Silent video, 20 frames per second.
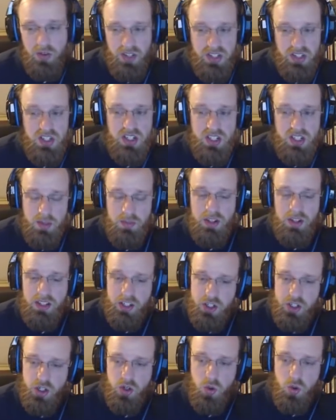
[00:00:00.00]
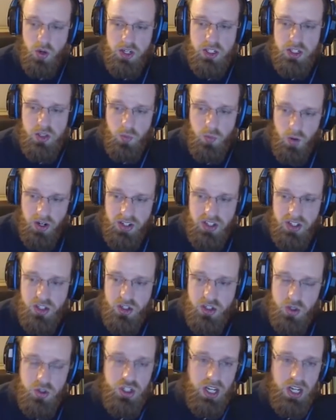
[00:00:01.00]
This is something that you're going to want
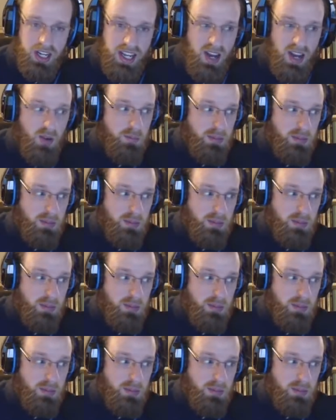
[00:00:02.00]
to check out.